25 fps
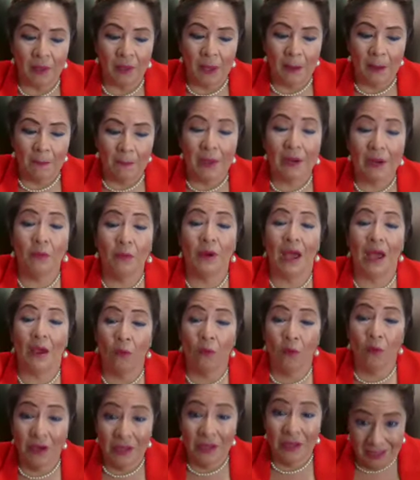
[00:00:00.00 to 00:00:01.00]
But what I
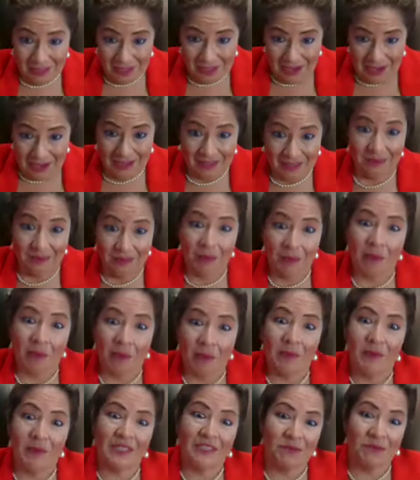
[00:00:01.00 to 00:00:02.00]
would say, my
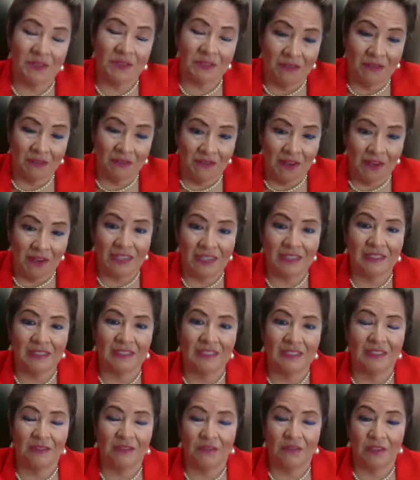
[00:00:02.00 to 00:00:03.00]
biggest piece of advice
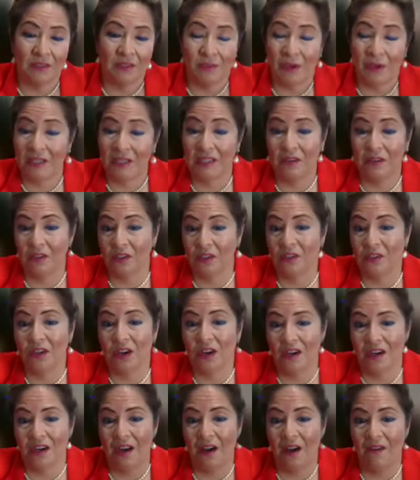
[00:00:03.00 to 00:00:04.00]
is, especially if you're
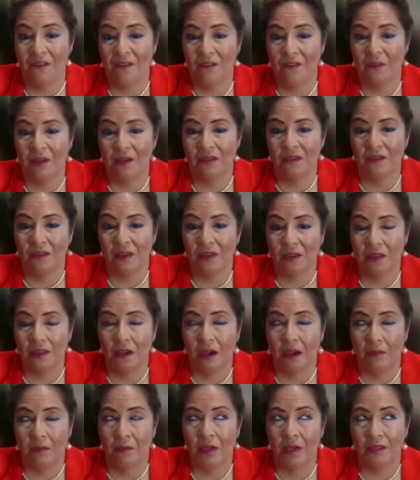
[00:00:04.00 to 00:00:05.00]
starting off with
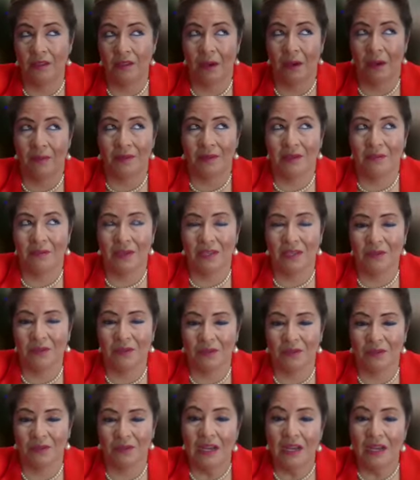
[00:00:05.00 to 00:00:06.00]
adopting a
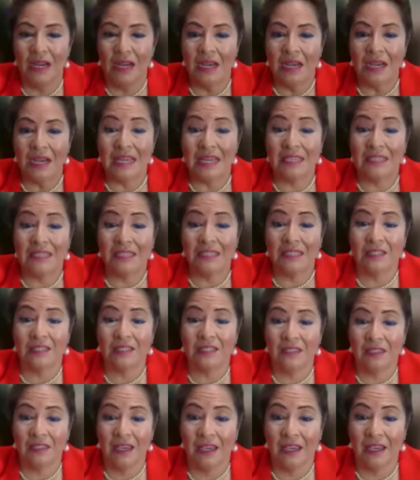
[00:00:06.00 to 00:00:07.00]
mentor, is
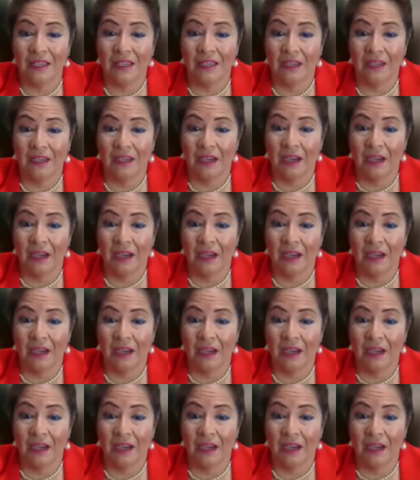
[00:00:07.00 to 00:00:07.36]
to say,